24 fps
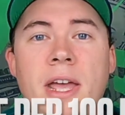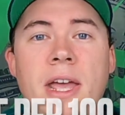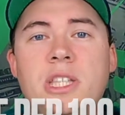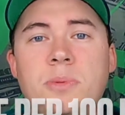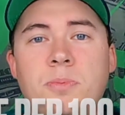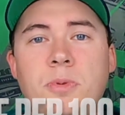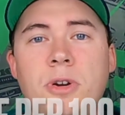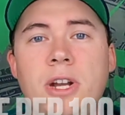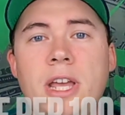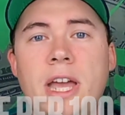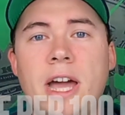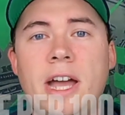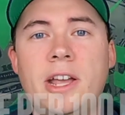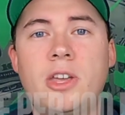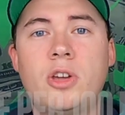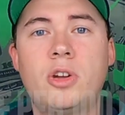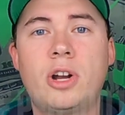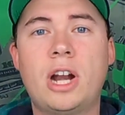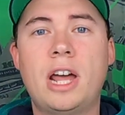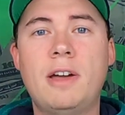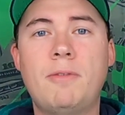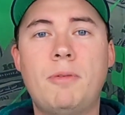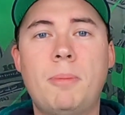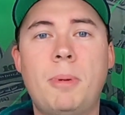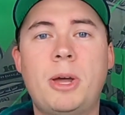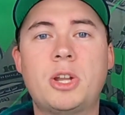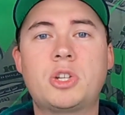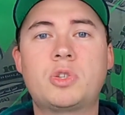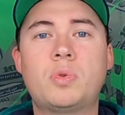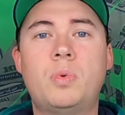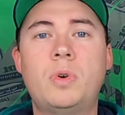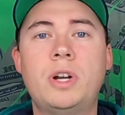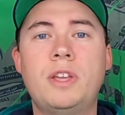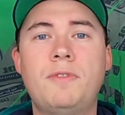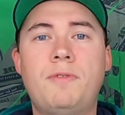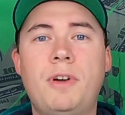It's pretty accurate. I have about
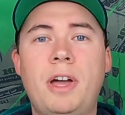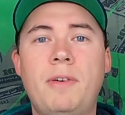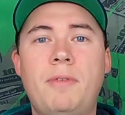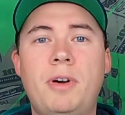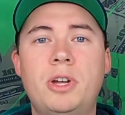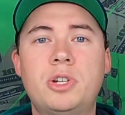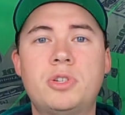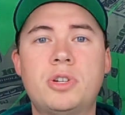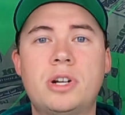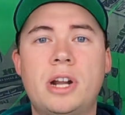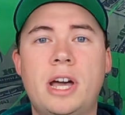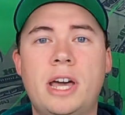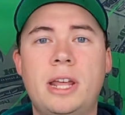2,500